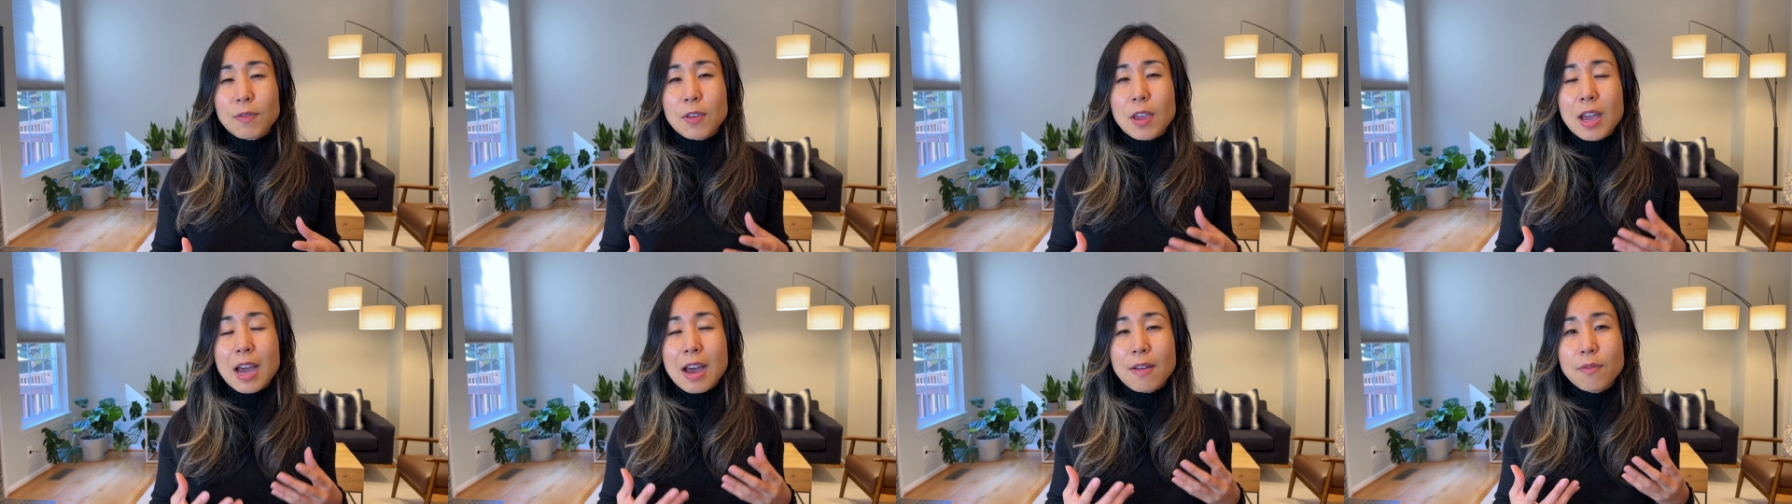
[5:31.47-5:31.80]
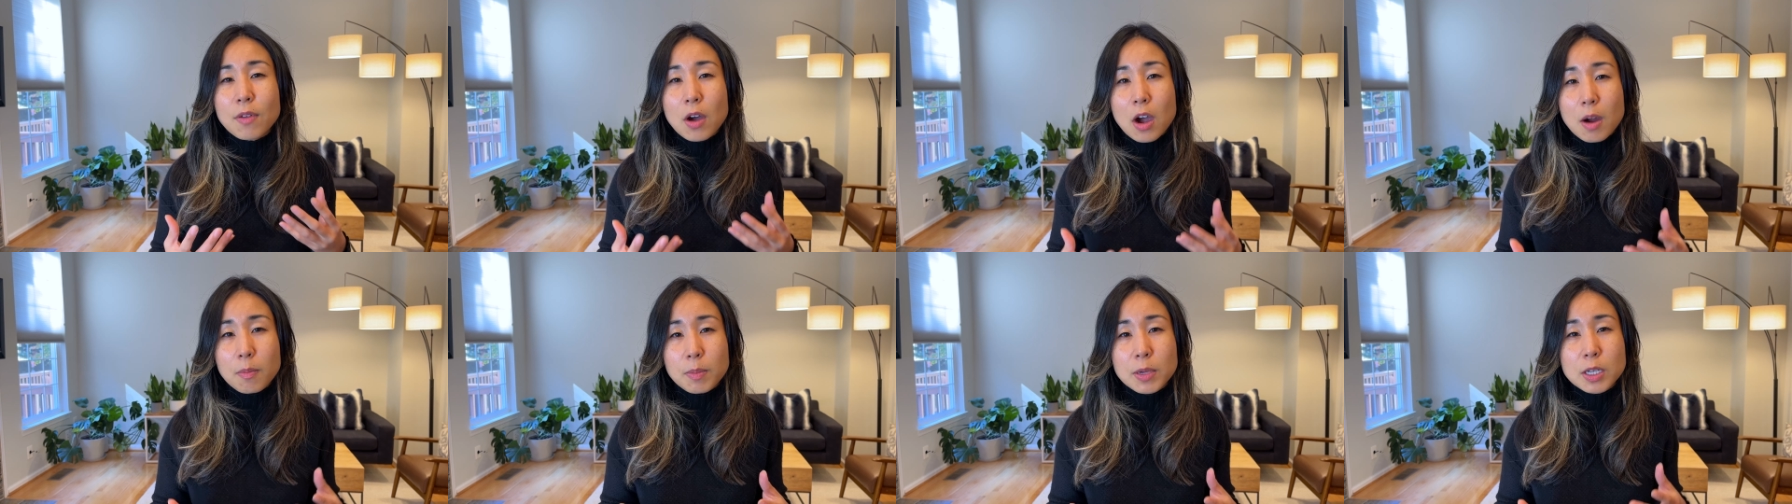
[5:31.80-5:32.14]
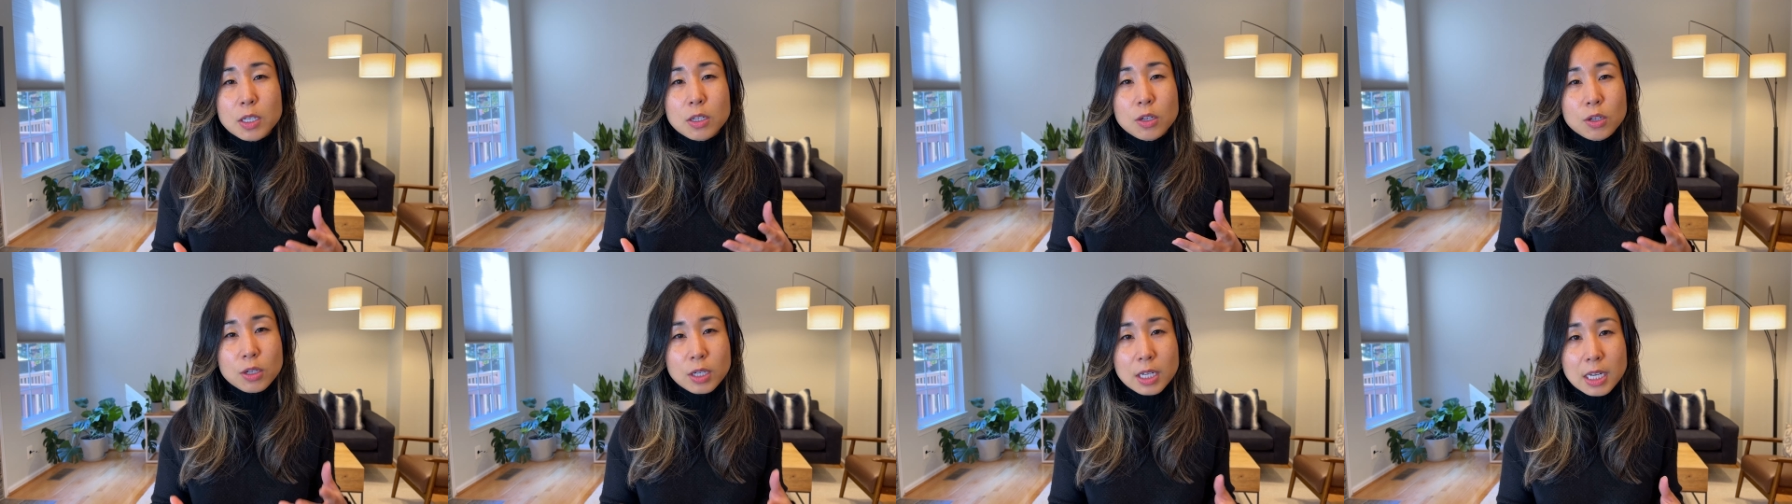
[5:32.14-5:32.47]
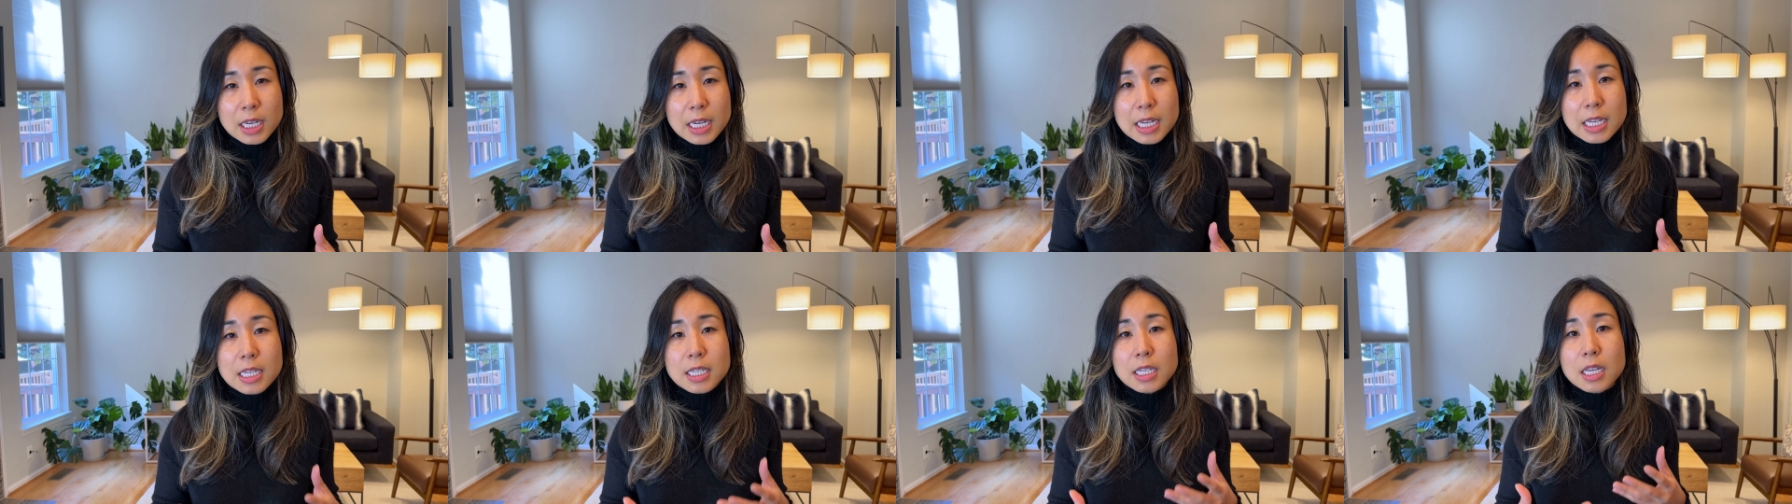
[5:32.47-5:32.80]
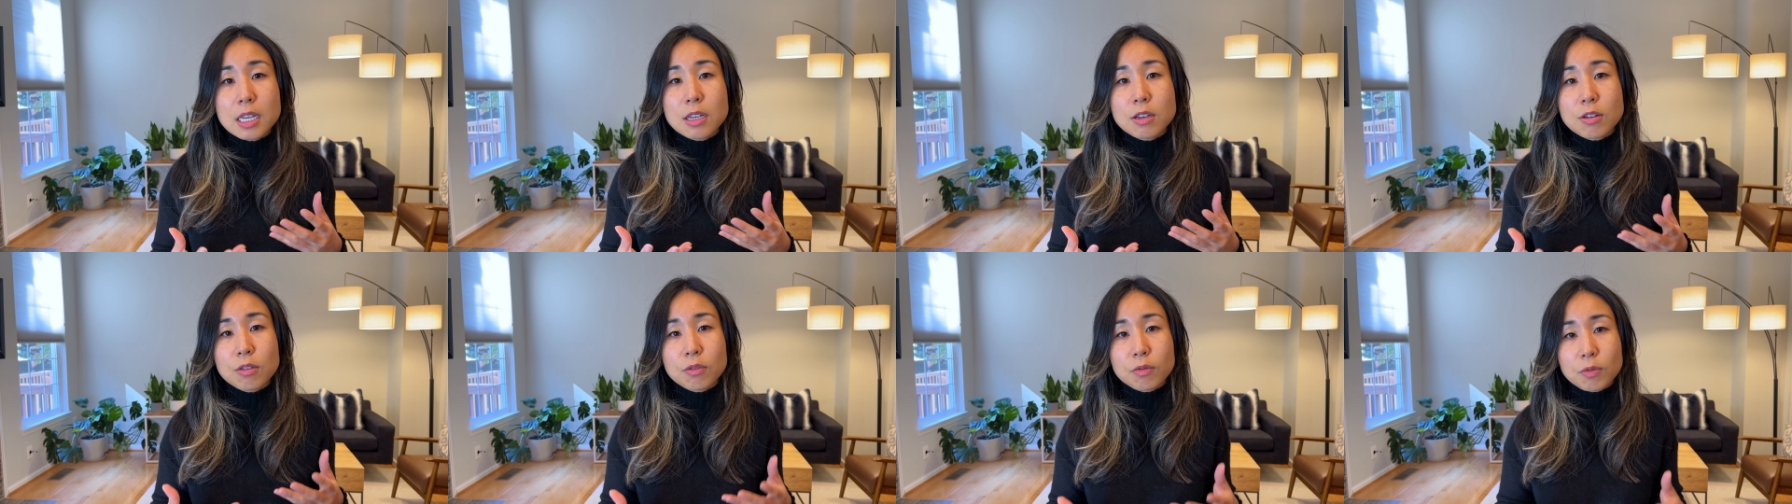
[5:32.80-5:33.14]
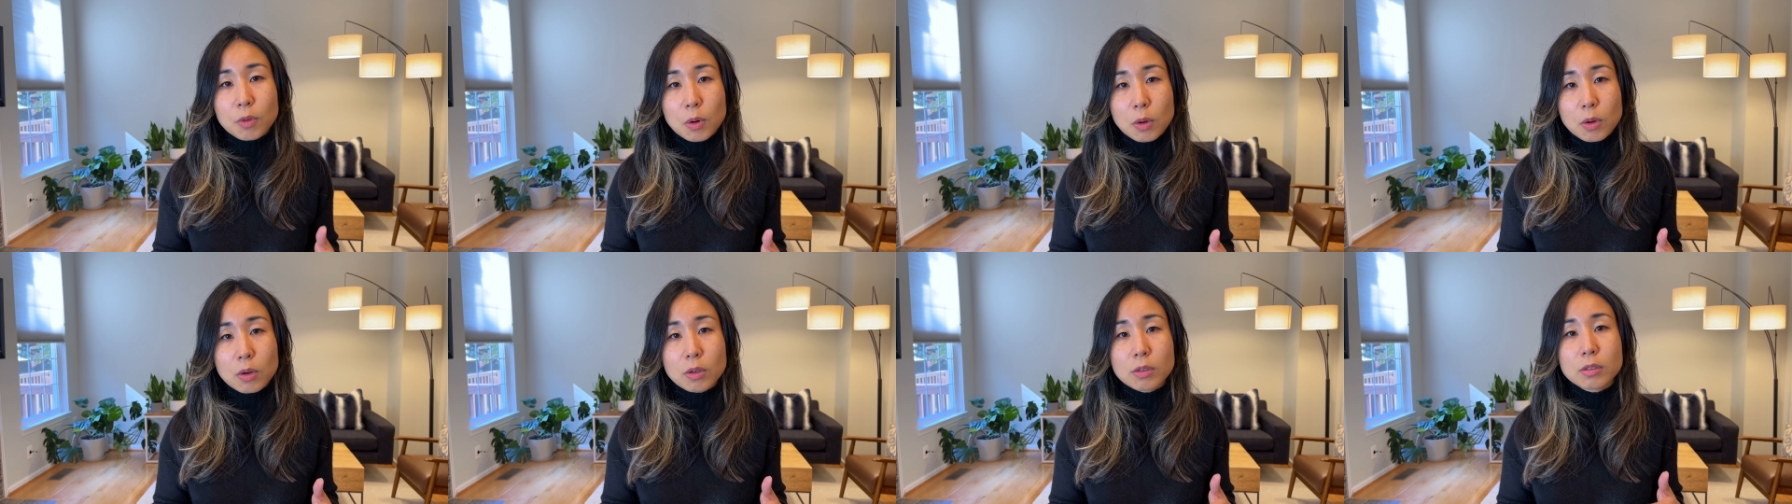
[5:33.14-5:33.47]
If you have opportunities in your
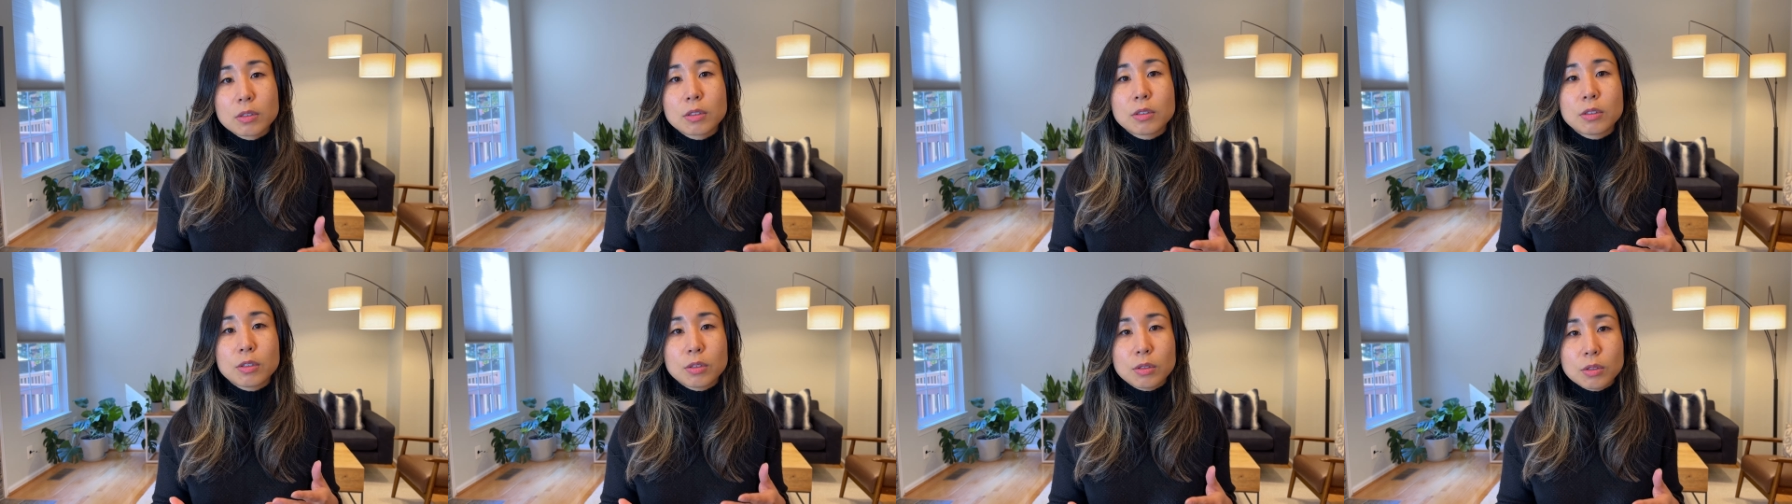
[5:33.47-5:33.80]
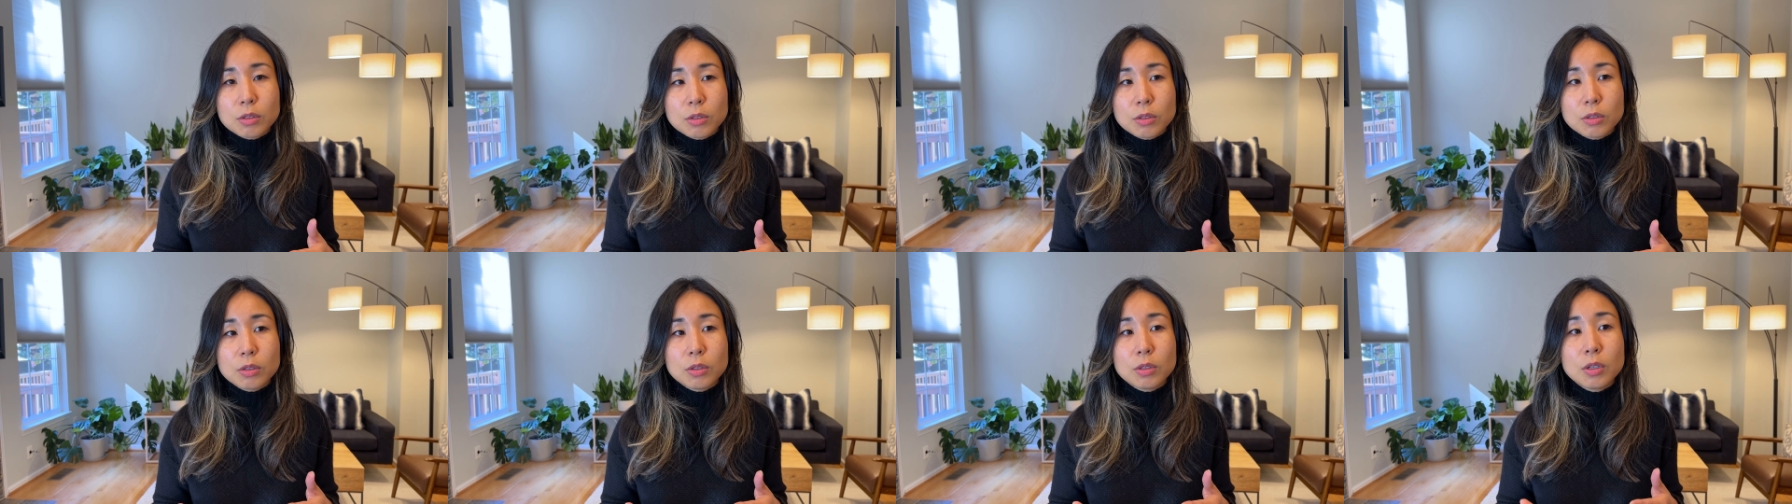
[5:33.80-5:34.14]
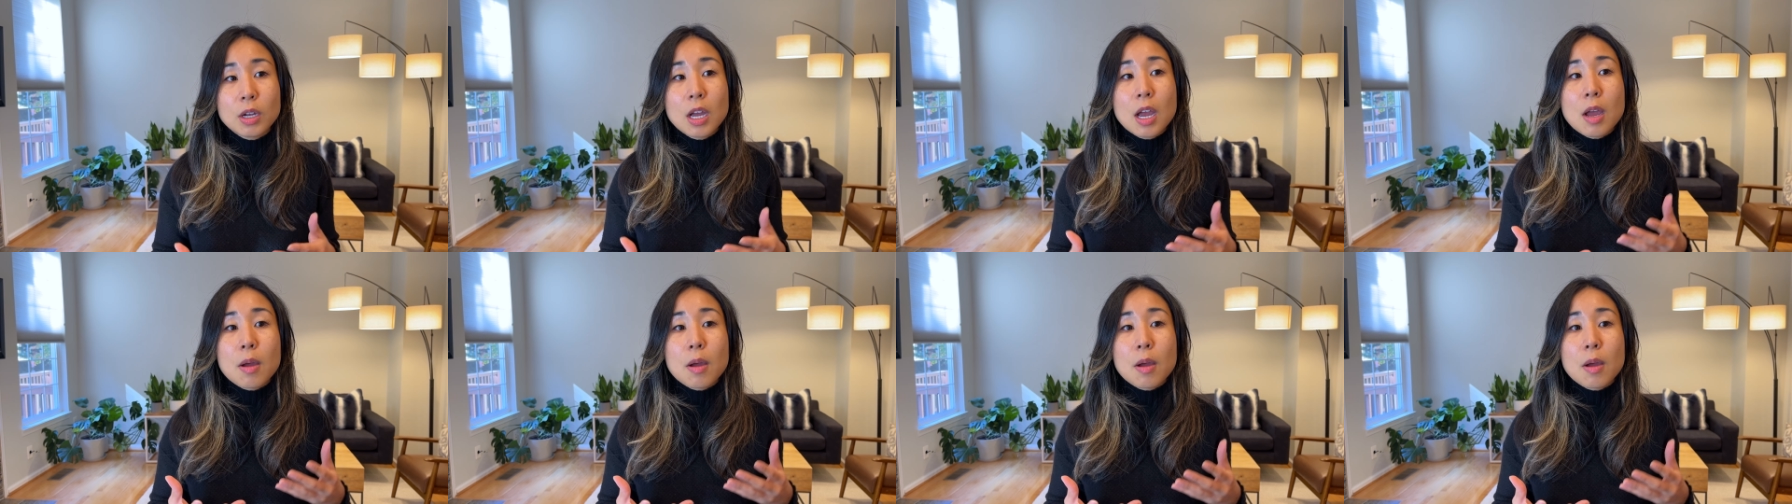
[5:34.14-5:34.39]
role to